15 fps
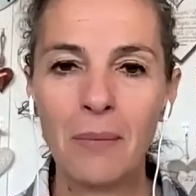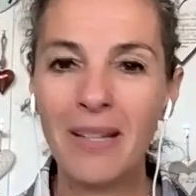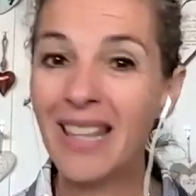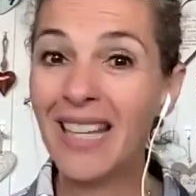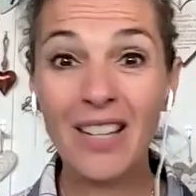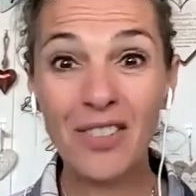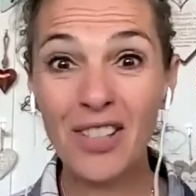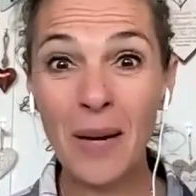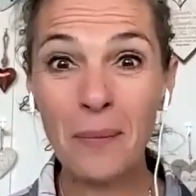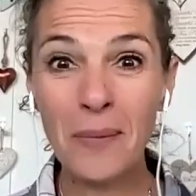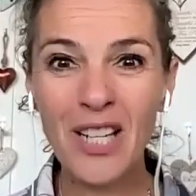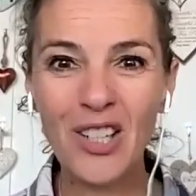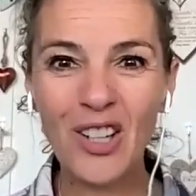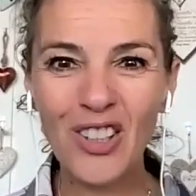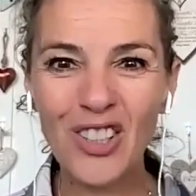But then if
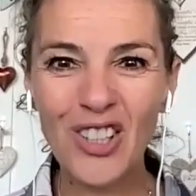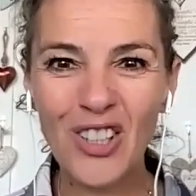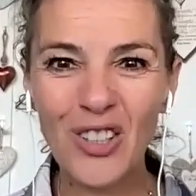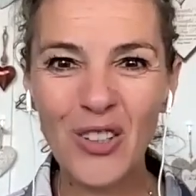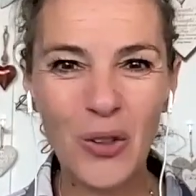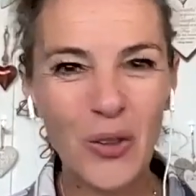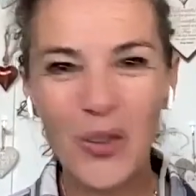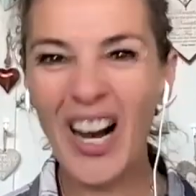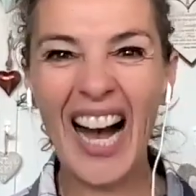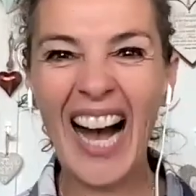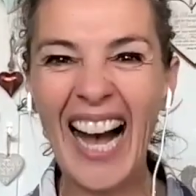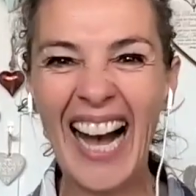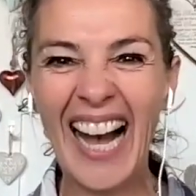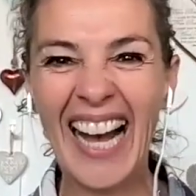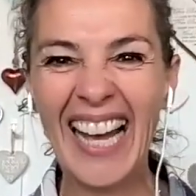somebody knocks on the door,
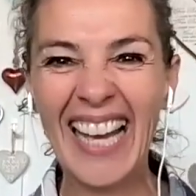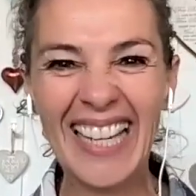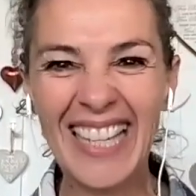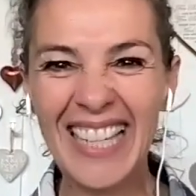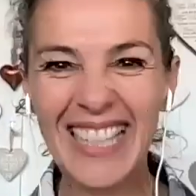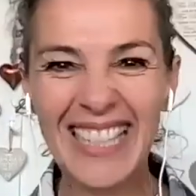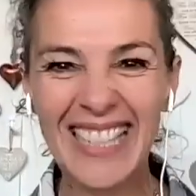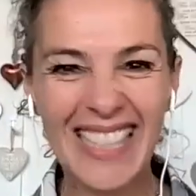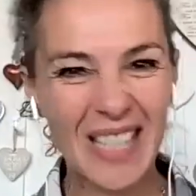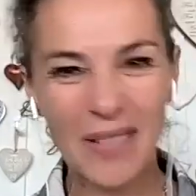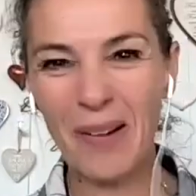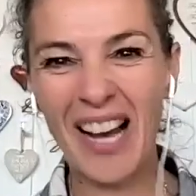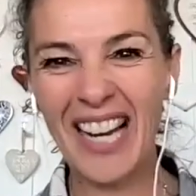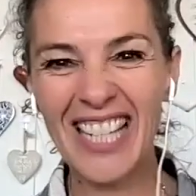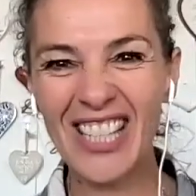hi,
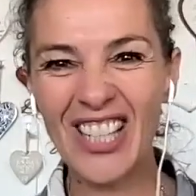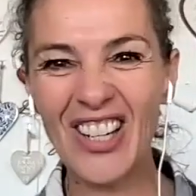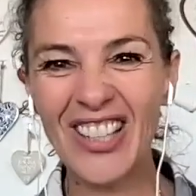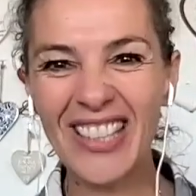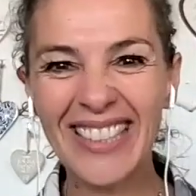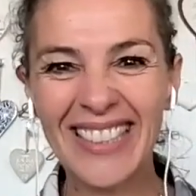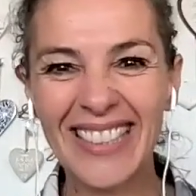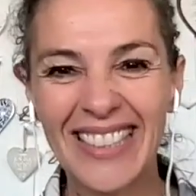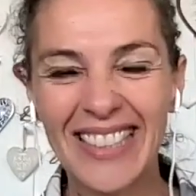smile is on.